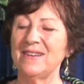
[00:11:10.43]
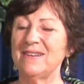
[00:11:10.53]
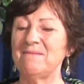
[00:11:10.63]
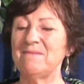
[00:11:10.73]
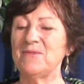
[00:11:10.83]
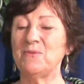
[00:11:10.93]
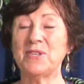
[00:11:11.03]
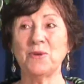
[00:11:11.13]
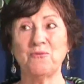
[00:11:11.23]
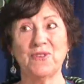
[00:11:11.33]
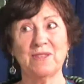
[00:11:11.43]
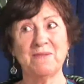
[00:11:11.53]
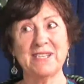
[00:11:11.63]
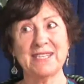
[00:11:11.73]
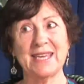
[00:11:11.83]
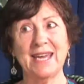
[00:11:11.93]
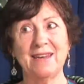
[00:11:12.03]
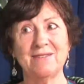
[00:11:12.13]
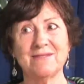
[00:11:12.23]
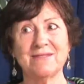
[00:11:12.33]
um, we don't bring them into the
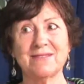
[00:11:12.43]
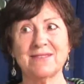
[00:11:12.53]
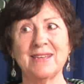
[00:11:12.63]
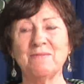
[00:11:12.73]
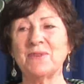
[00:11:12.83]
house